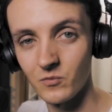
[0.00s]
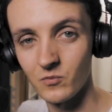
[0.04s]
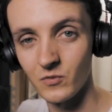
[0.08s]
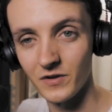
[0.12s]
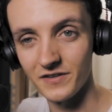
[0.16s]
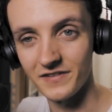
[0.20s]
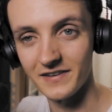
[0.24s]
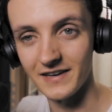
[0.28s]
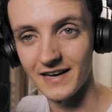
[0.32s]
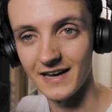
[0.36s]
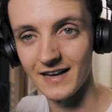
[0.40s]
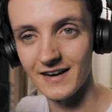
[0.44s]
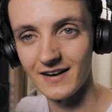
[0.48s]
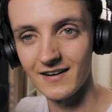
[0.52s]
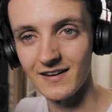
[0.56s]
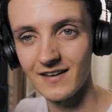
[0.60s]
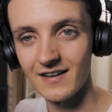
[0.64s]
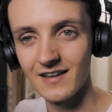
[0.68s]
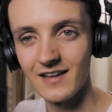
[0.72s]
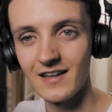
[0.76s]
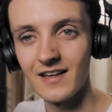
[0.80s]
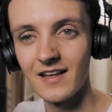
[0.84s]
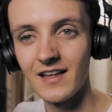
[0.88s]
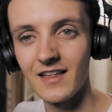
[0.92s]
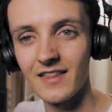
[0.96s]
Once again,
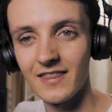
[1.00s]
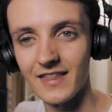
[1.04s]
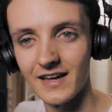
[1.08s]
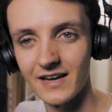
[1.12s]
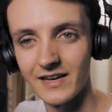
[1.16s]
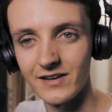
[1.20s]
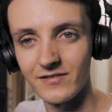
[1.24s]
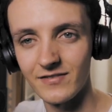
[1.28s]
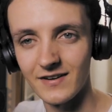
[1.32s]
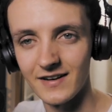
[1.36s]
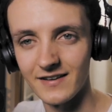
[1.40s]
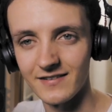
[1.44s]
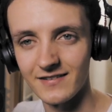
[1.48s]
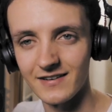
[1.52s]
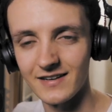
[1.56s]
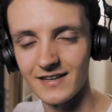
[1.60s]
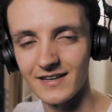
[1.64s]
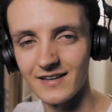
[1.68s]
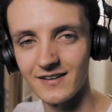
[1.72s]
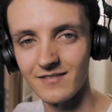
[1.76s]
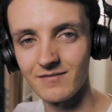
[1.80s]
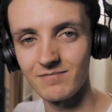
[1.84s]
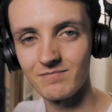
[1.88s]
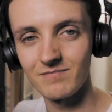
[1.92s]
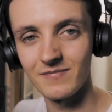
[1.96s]
thank you for
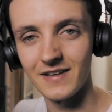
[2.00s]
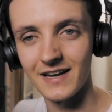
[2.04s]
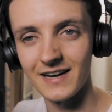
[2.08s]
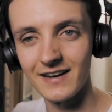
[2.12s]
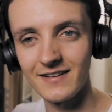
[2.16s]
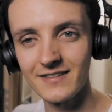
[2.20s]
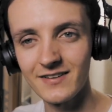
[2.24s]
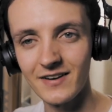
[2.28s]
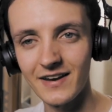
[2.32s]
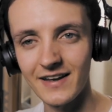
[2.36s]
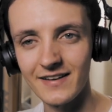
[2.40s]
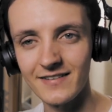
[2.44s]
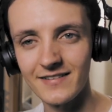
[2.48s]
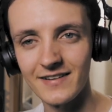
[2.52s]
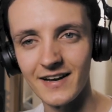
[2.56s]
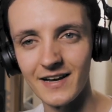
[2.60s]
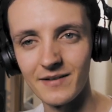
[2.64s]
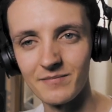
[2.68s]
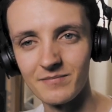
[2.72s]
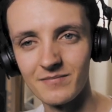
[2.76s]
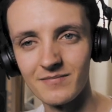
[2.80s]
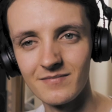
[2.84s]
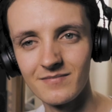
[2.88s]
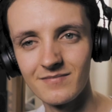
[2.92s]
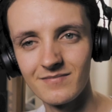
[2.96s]
listening. And until next
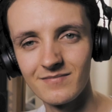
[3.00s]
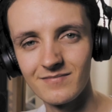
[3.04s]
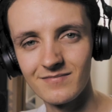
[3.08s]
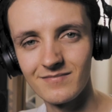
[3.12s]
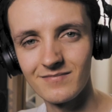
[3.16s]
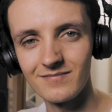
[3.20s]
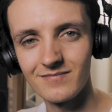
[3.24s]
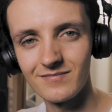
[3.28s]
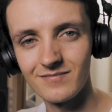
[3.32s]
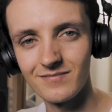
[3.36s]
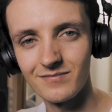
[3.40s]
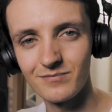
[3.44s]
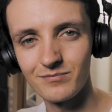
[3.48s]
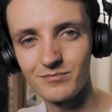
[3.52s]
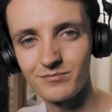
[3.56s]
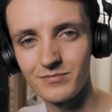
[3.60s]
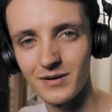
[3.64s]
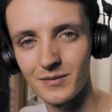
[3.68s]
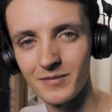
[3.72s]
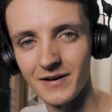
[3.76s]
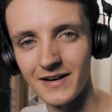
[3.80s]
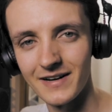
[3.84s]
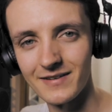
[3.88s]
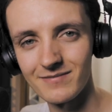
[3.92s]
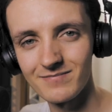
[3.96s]
time,
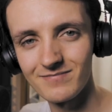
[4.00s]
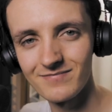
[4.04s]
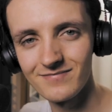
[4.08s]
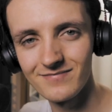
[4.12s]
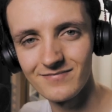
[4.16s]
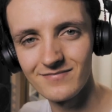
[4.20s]
bye-bye.